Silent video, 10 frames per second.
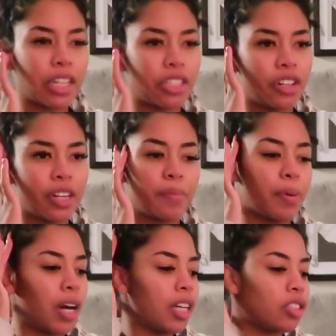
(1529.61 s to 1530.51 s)
actually already
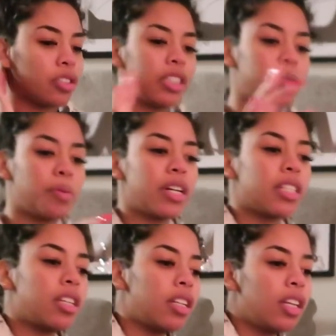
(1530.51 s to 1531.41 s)
bought Jolie's
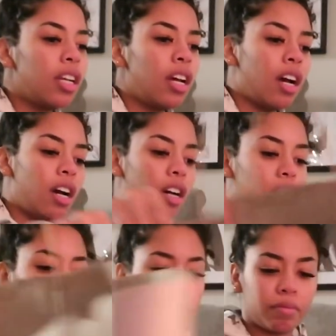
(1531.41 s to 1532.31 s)
present.
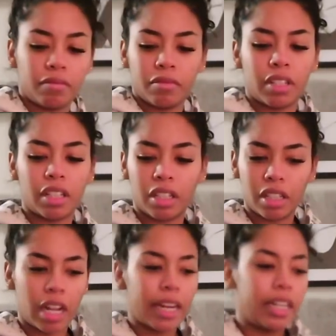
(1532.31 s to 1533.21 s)
Um,
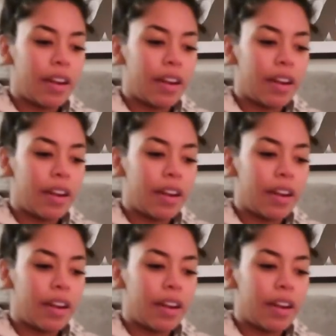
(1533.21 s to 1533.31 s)
I